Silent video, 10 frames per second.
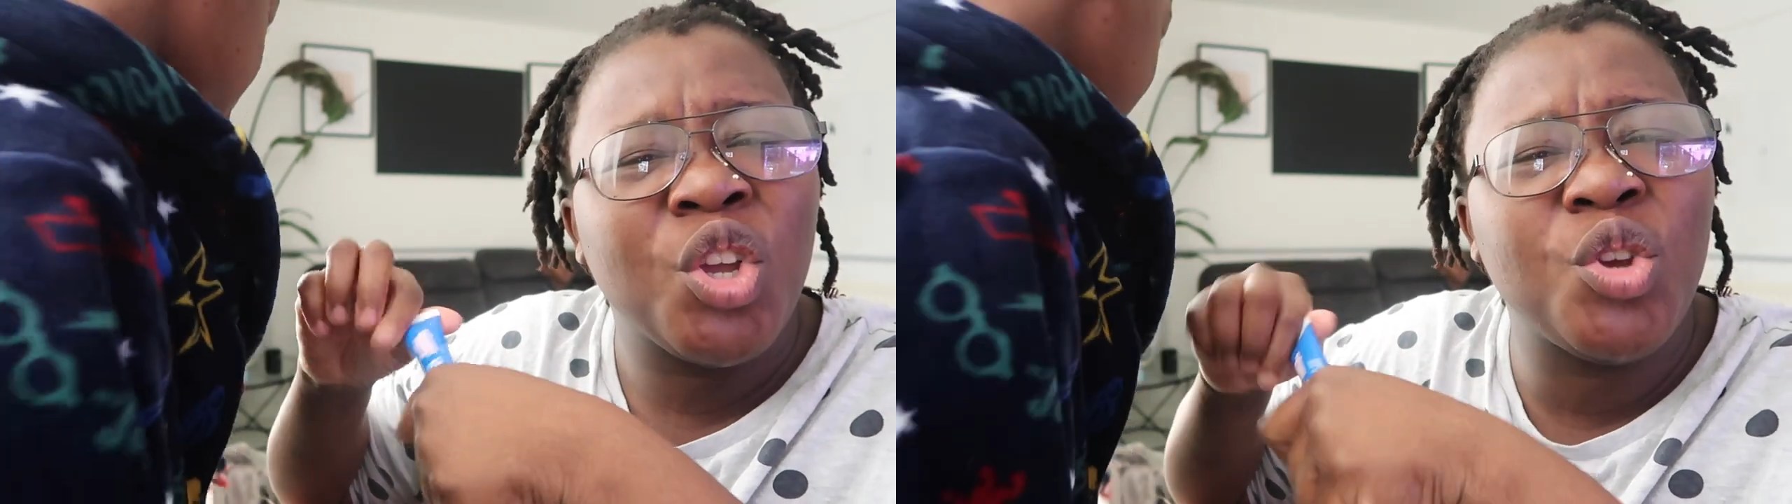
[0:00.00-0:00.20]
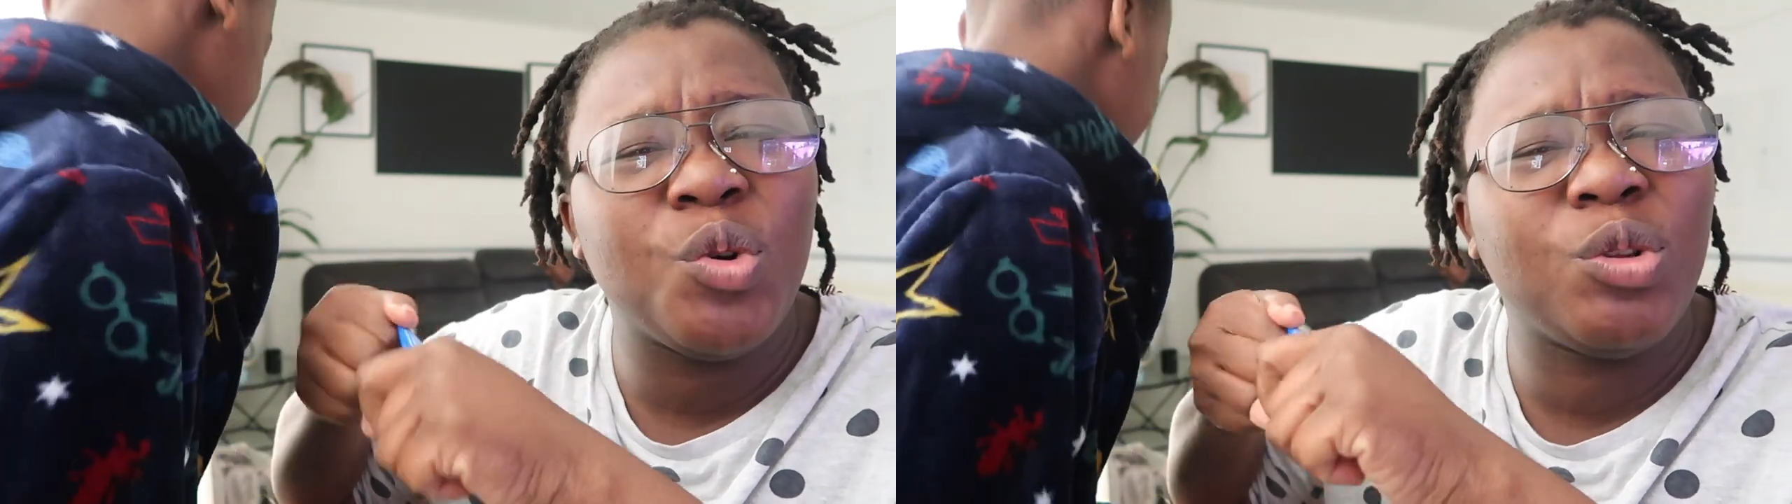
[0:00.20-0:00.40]

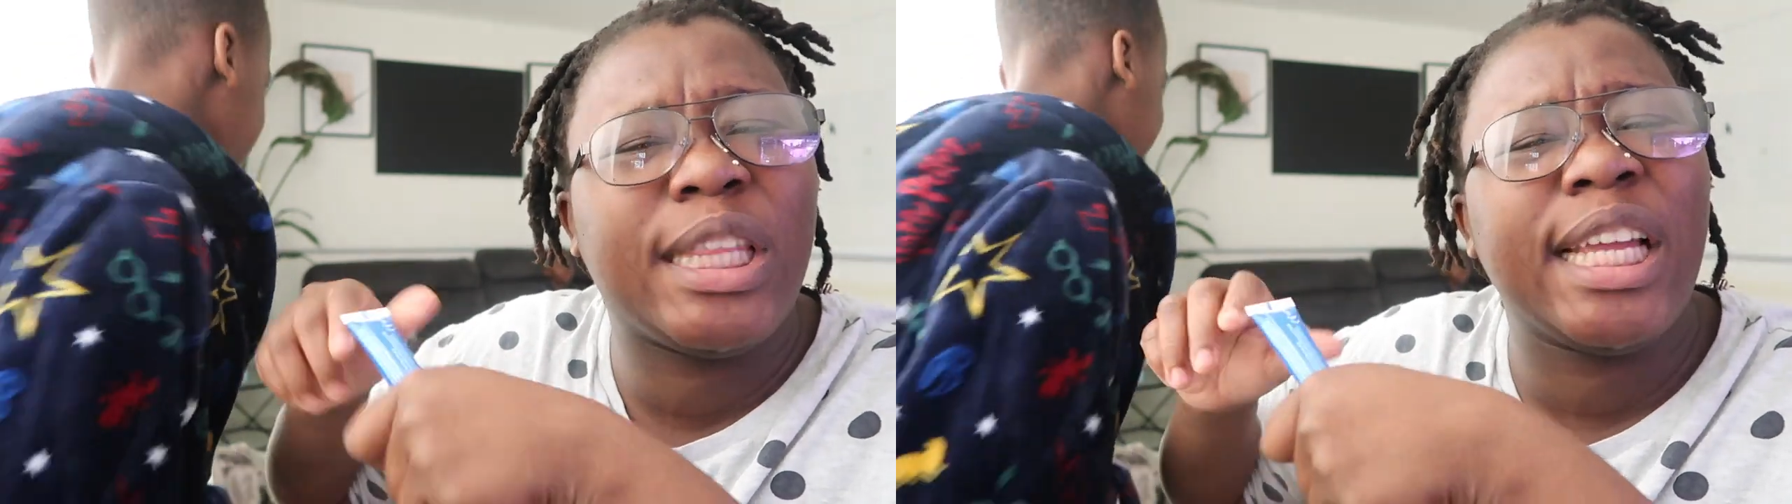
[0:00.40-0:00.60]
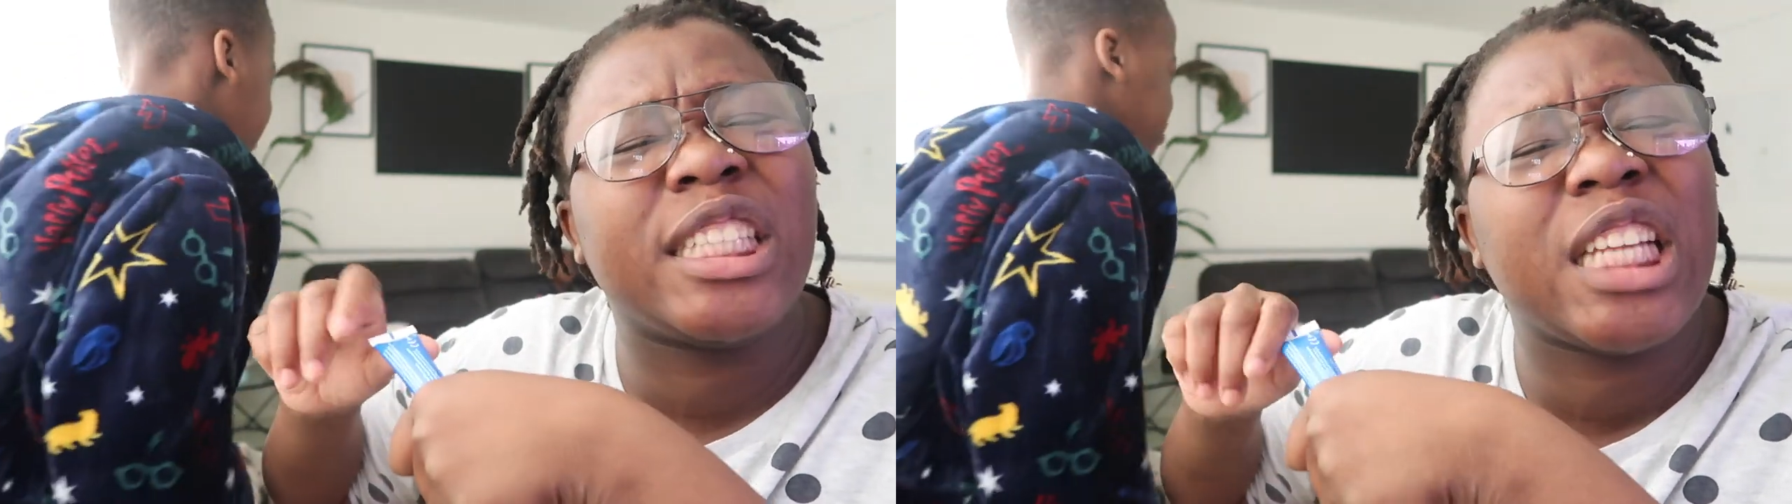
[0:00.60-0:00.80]
You
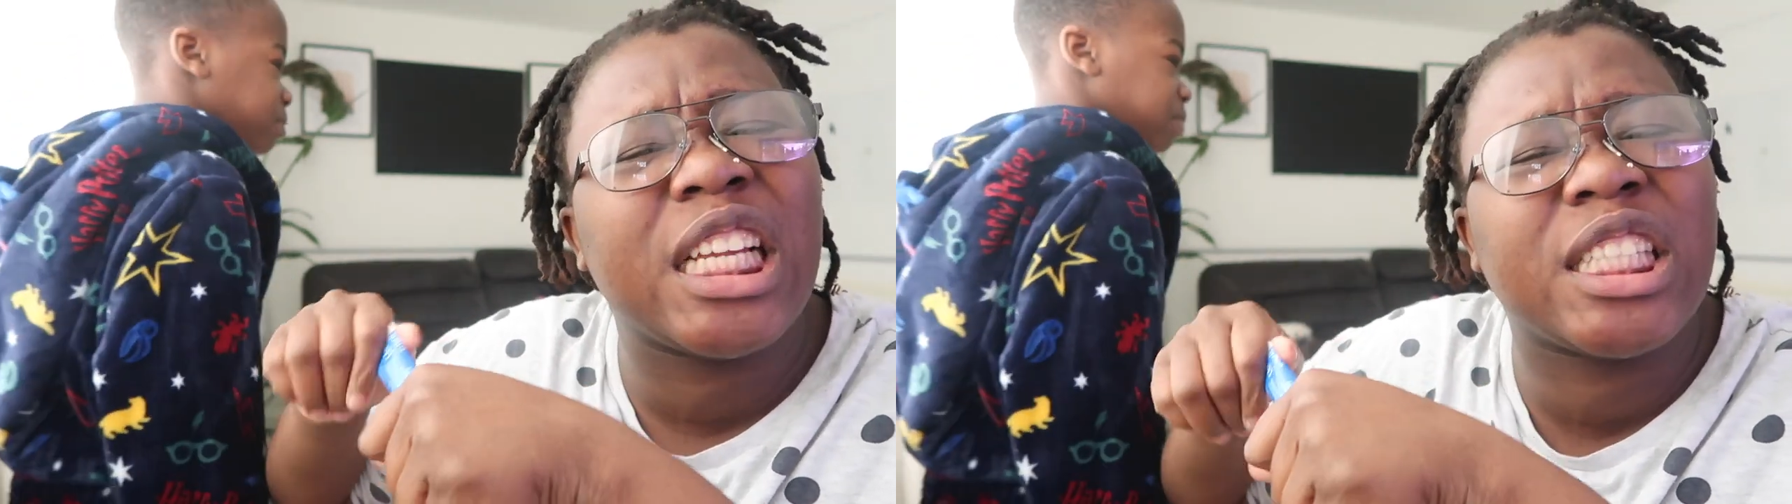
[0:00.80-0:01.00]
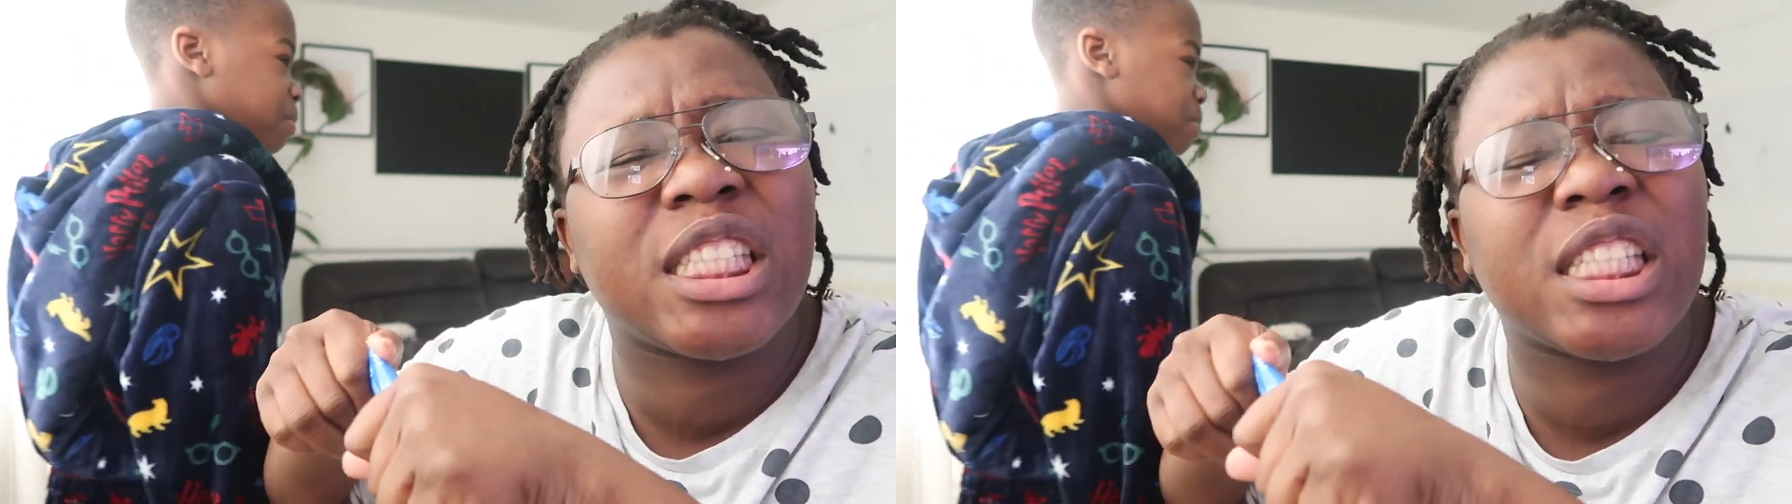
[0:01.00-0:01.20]
did
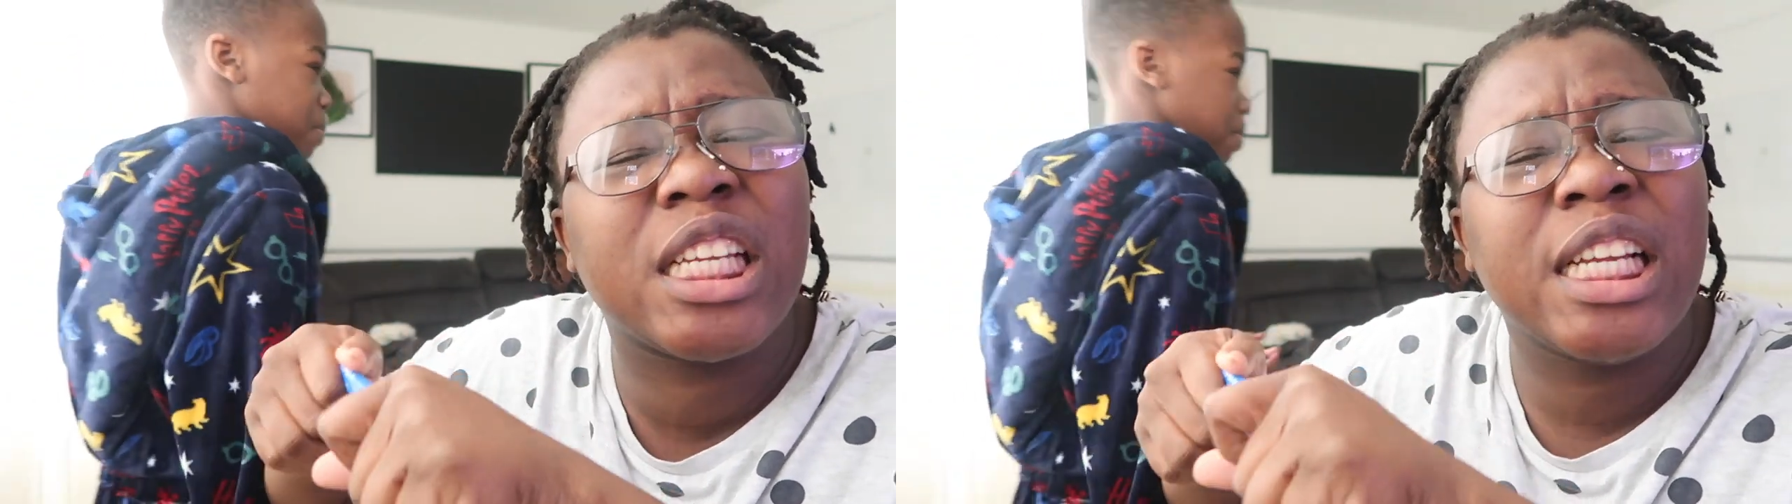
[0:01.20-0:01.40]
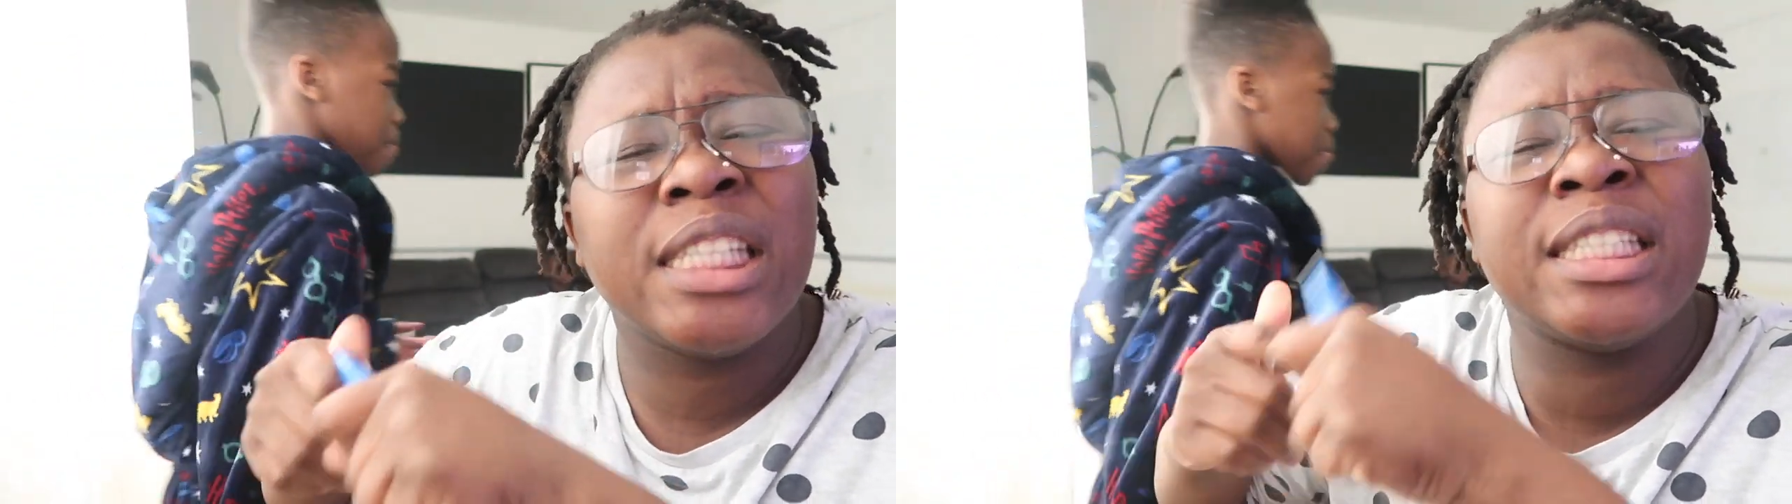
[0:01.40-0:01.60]
this. Mm
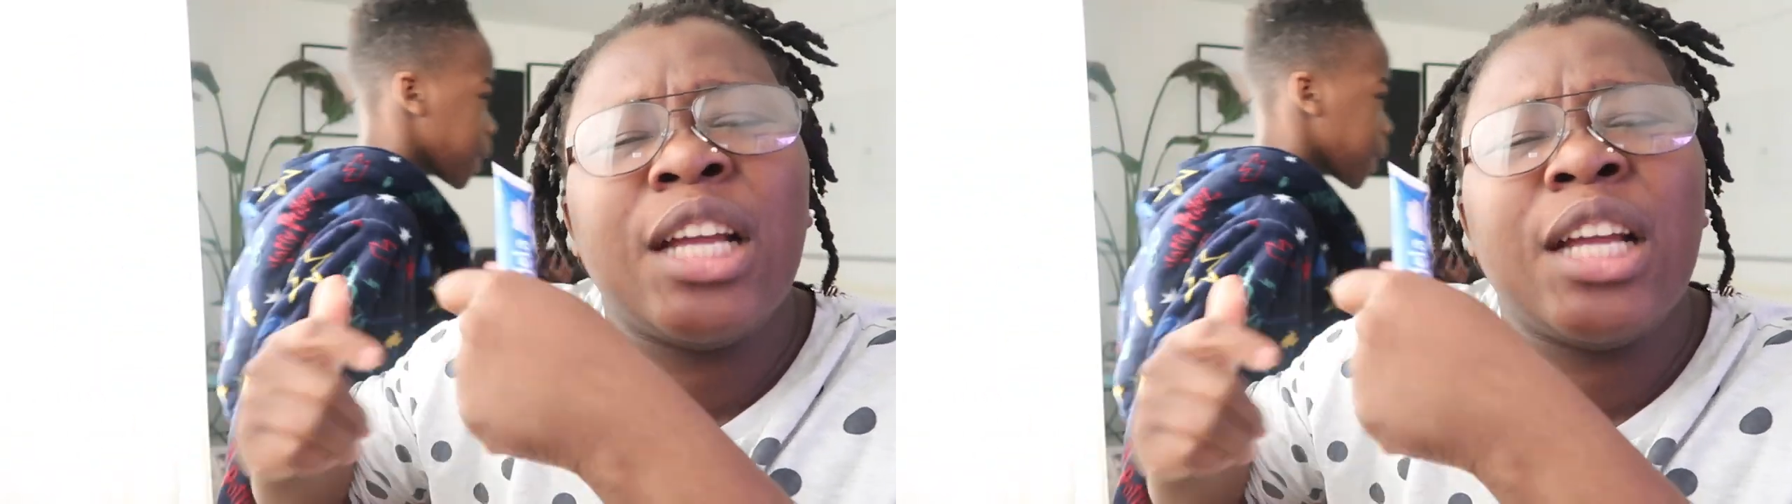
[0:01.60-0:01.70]
-hmm.